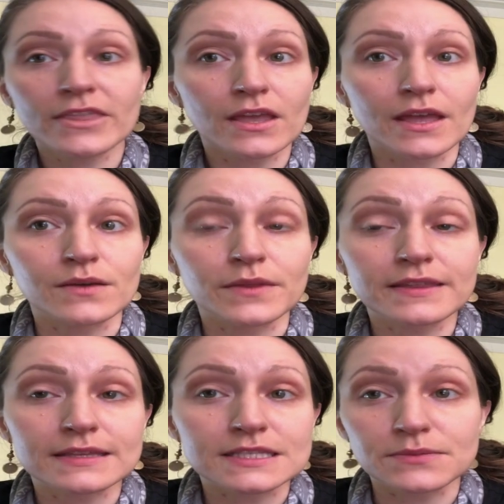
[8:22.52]
One thing
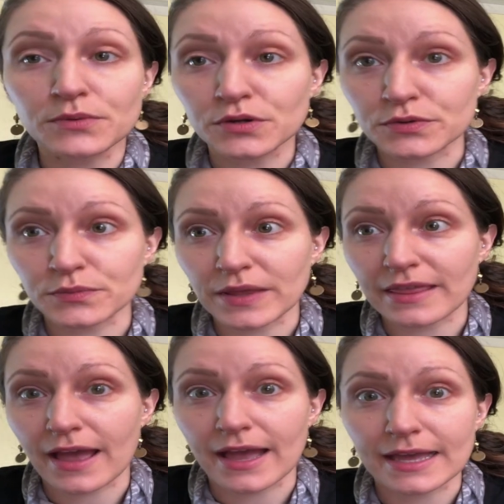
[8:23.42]
that's important with
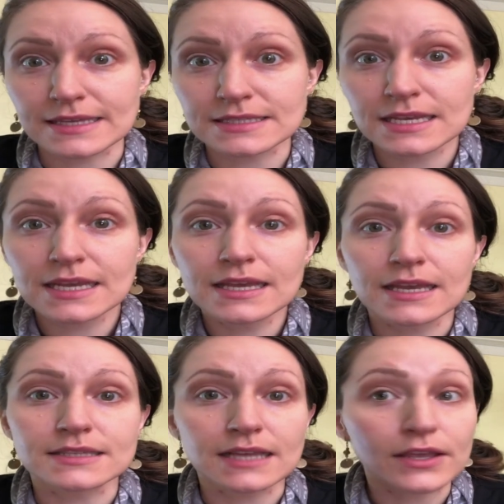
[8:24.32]
eyes is
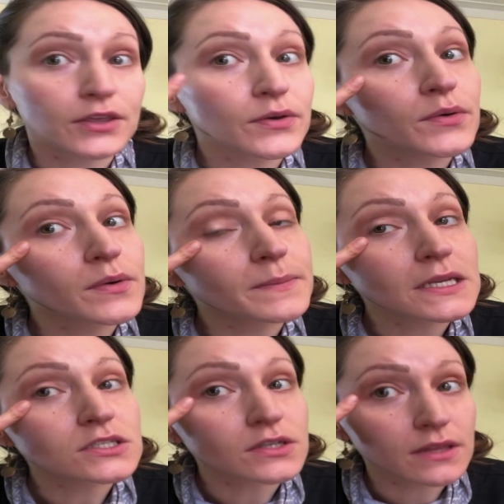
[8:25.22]
that you make
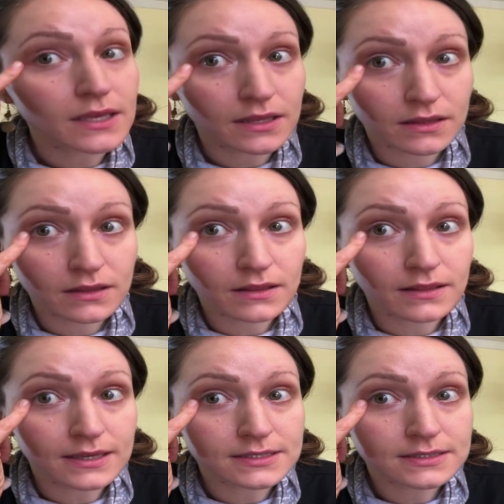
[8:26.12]
sure that
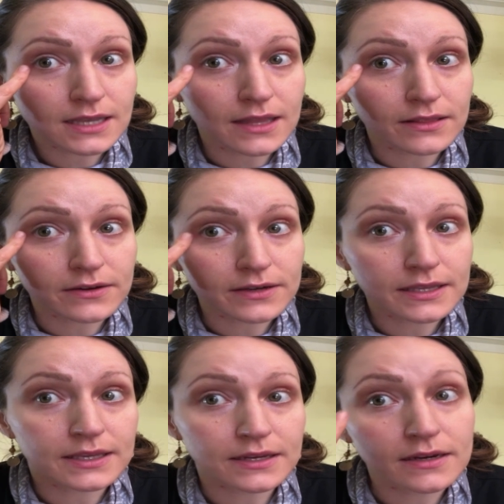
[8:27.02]
this color
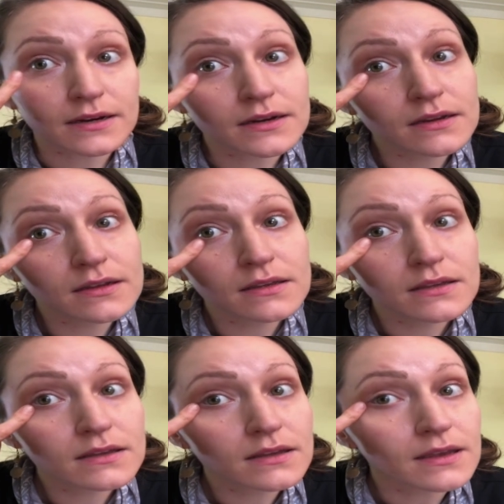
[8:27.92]
here
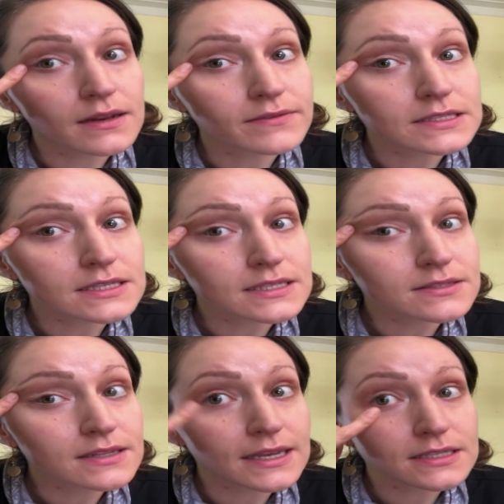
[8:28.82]
kind of is this
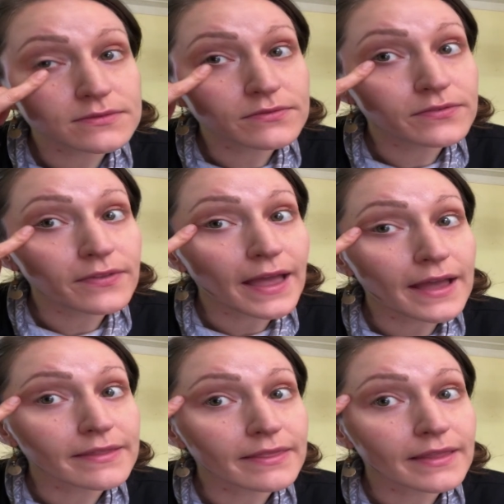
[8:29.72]
nice flat
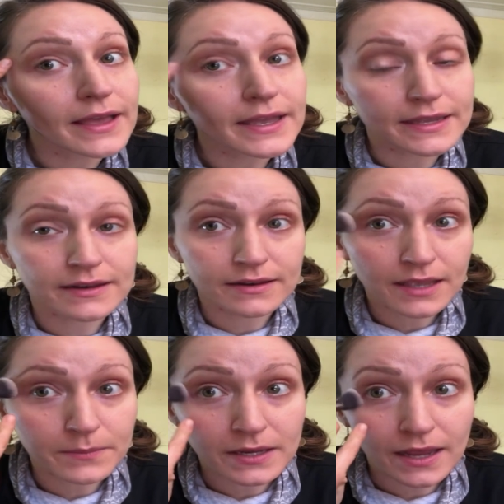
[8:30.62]
line
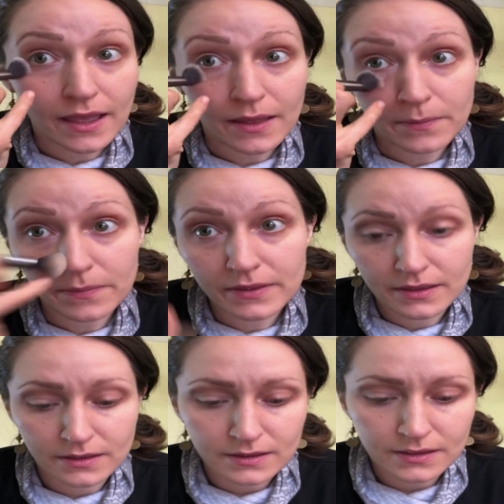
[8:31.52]
coming up,
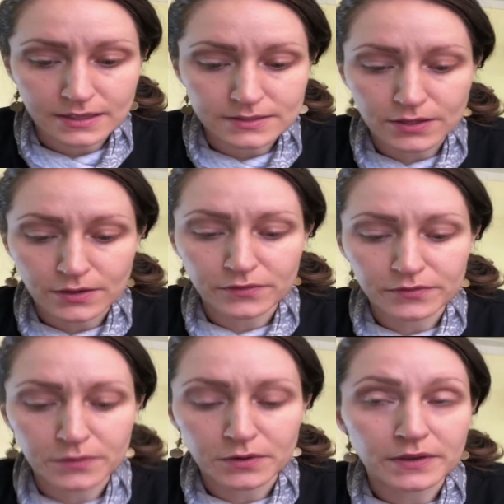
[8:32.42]
as though if you were
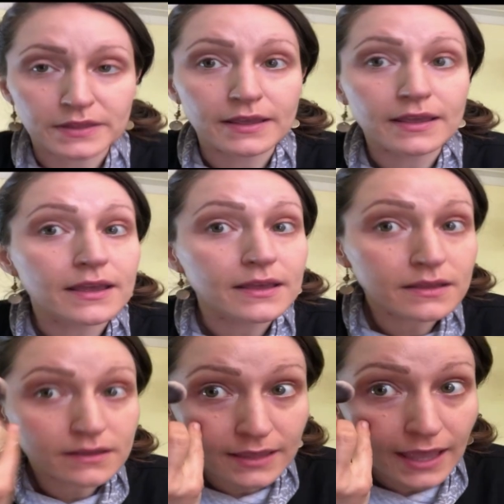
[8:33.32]
doing like a
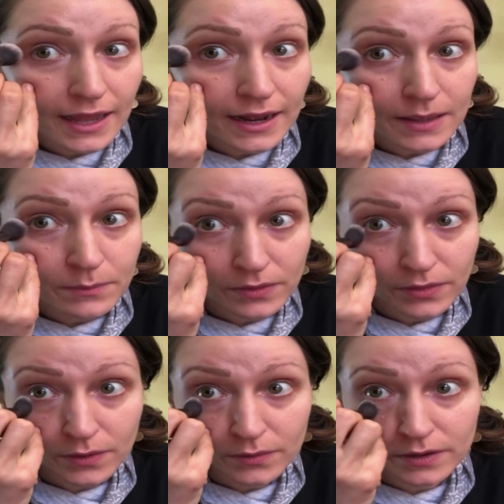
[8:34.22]
cat eye
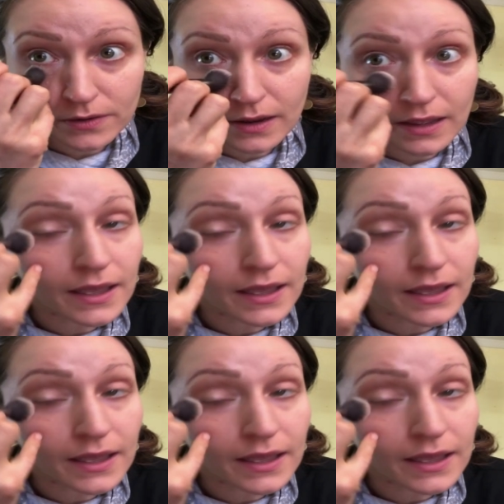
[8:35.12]
below your eye.